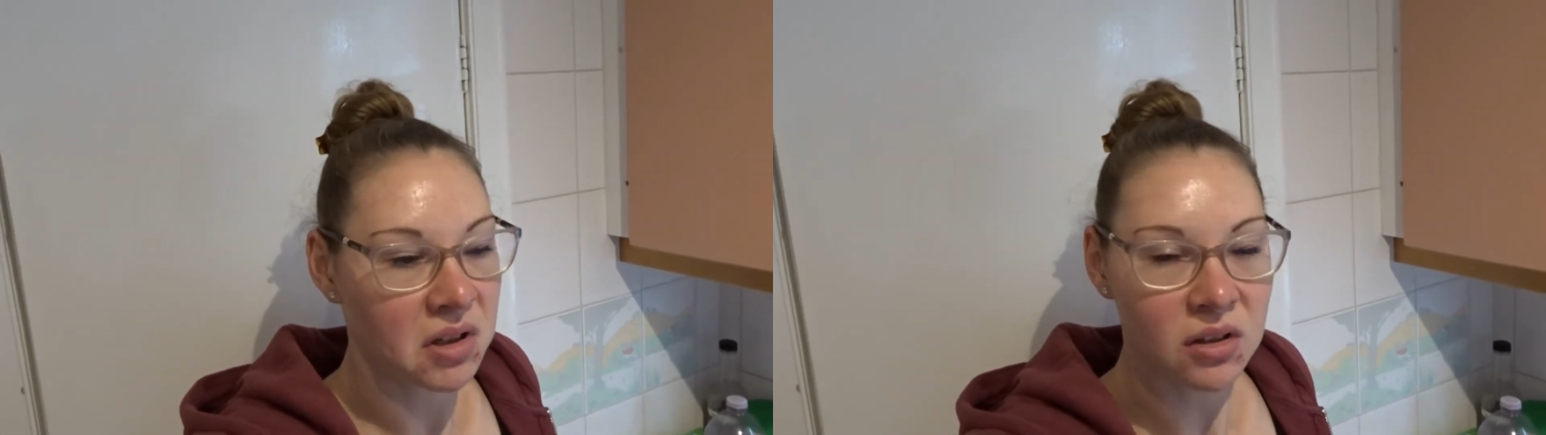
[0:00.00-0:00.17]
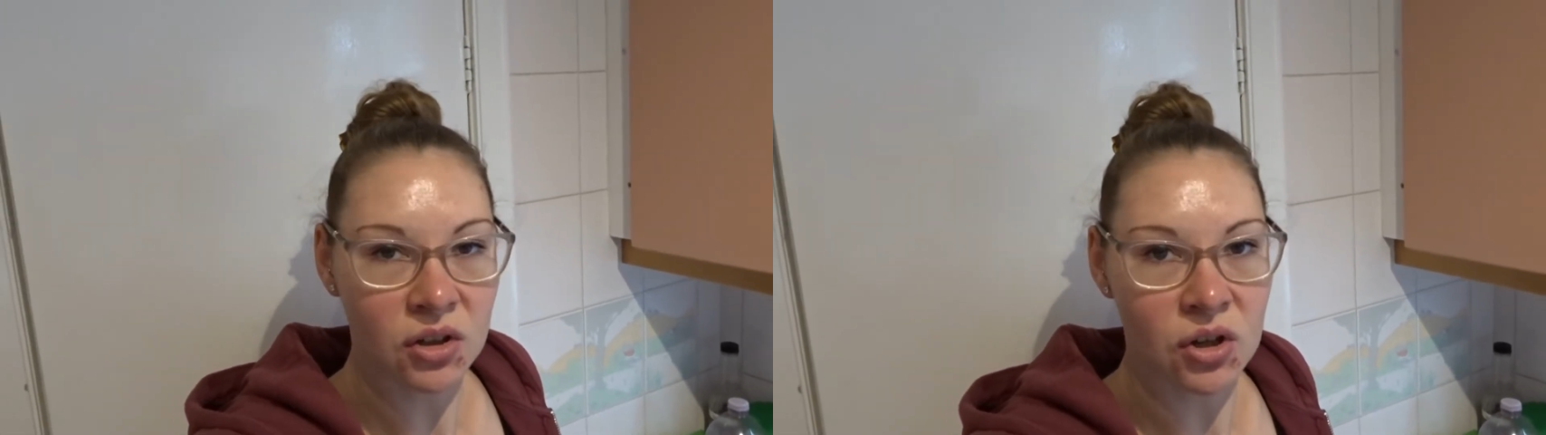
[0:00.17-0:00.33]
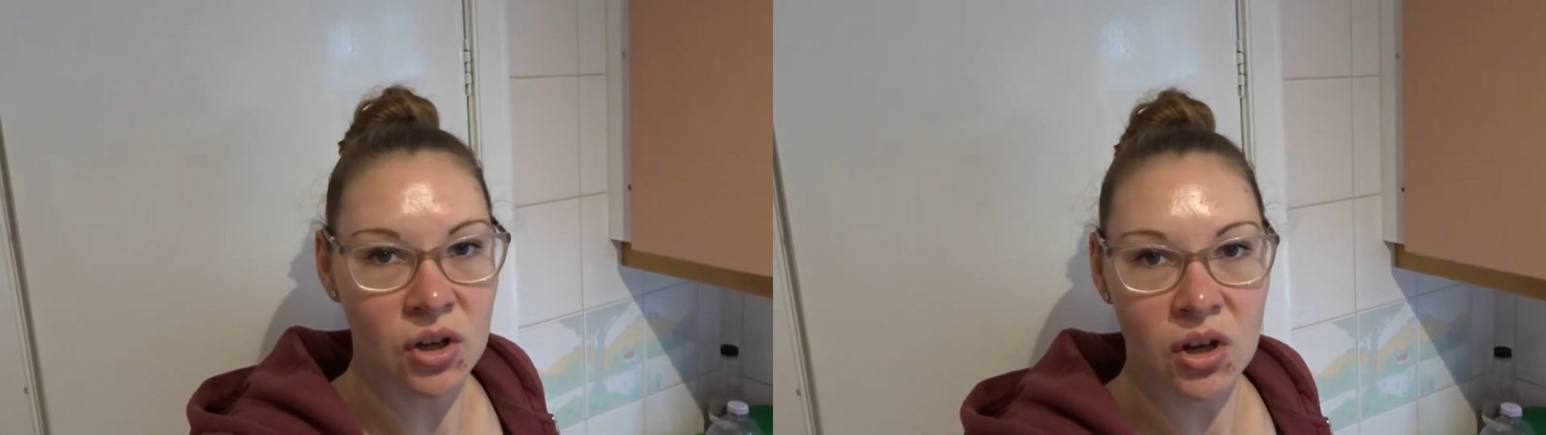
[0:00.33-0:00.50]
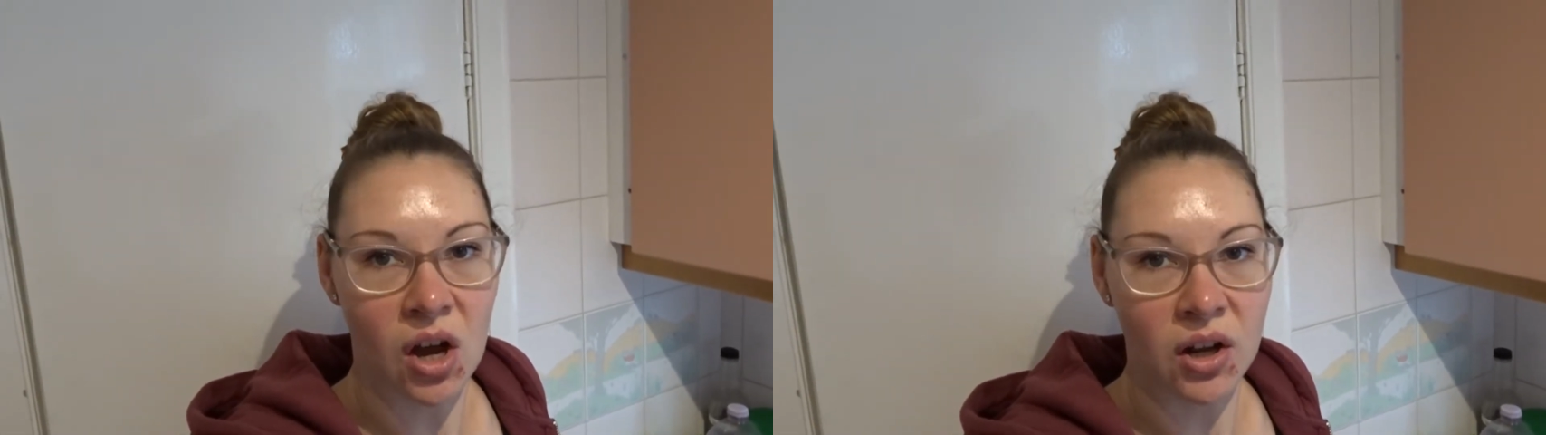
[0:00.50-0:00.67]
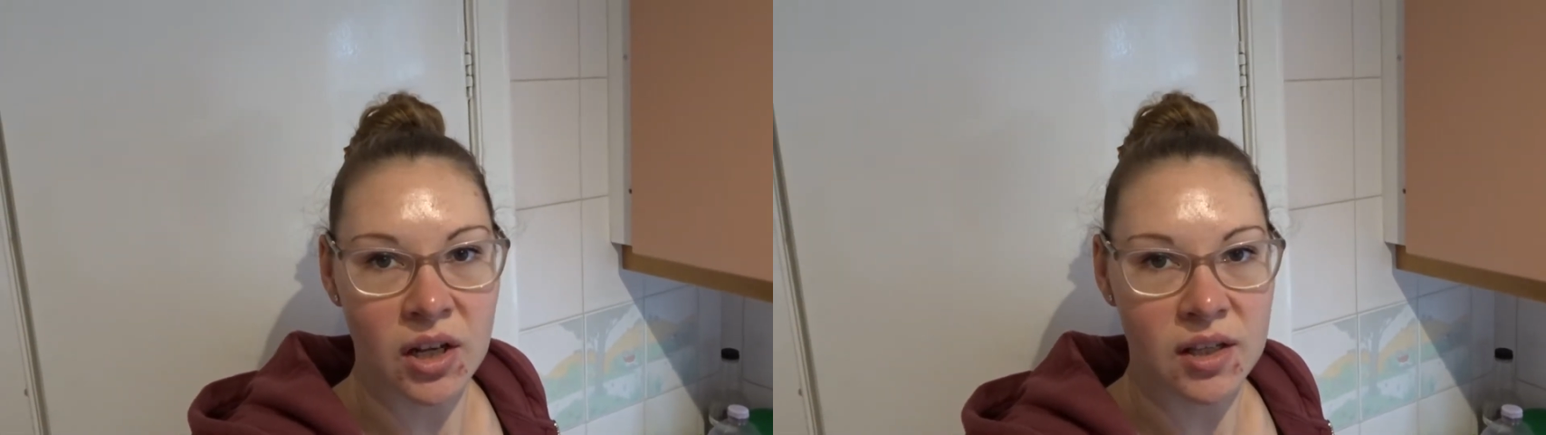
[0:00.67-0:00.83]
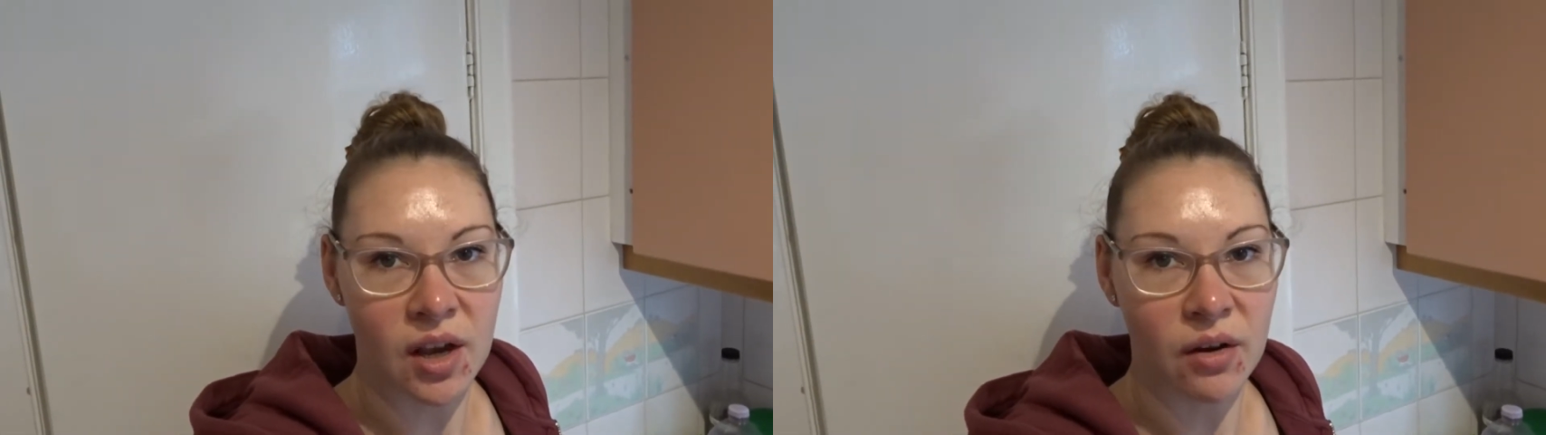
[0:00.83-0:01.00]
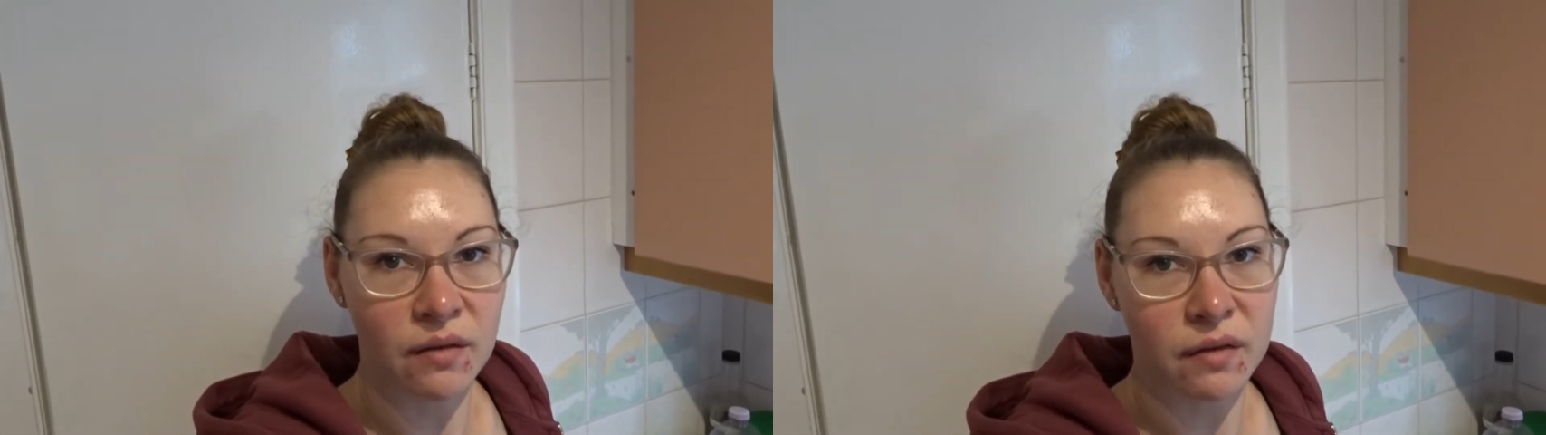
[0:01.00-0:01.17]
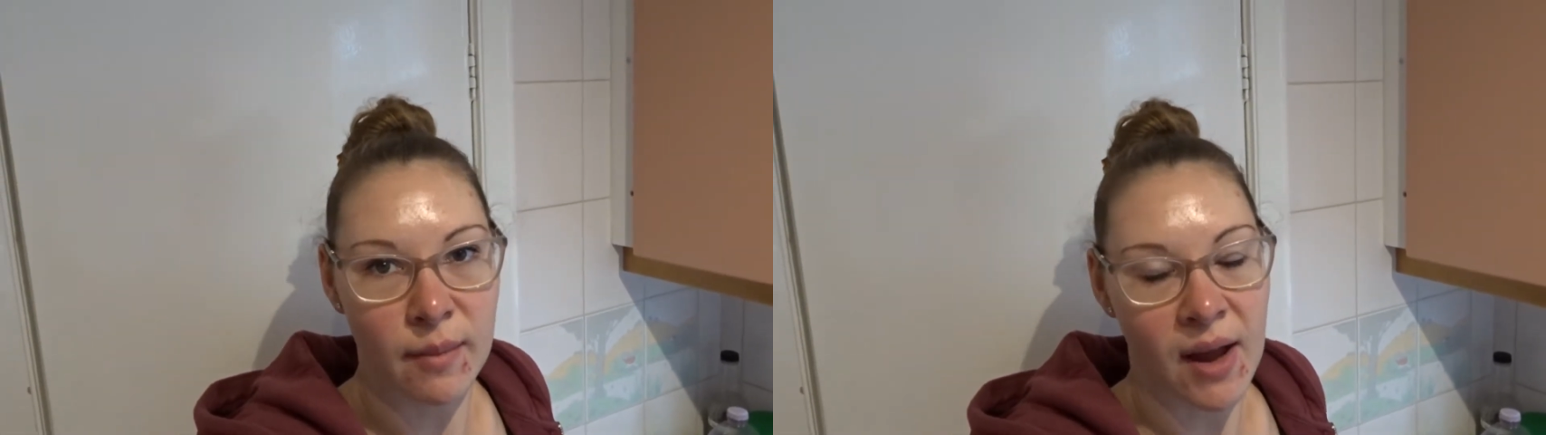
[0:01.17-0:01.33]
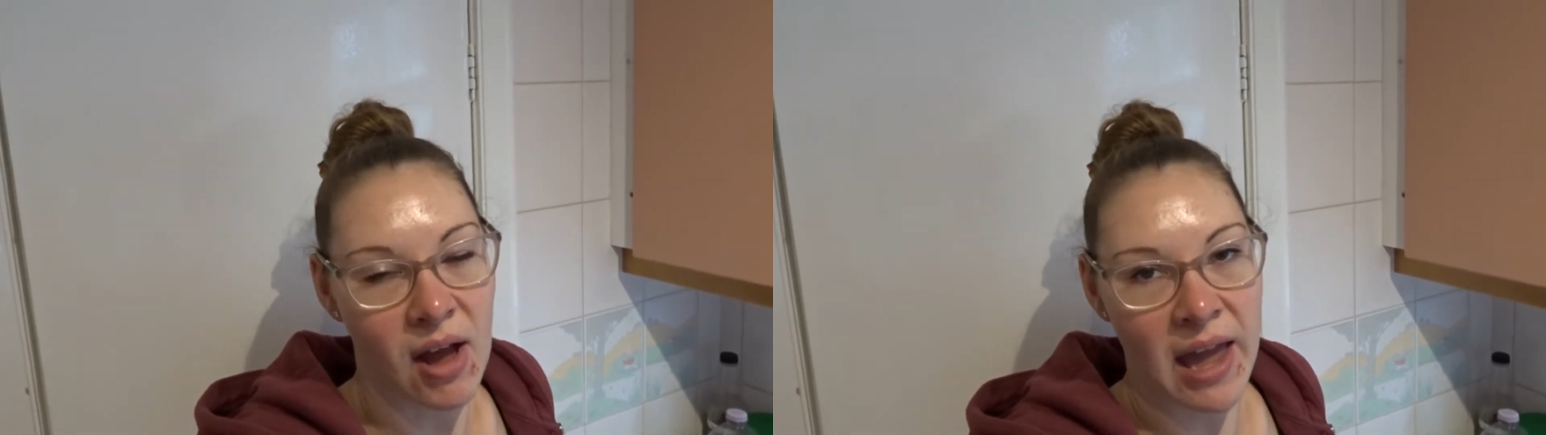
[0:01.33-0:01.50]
cook on its own for about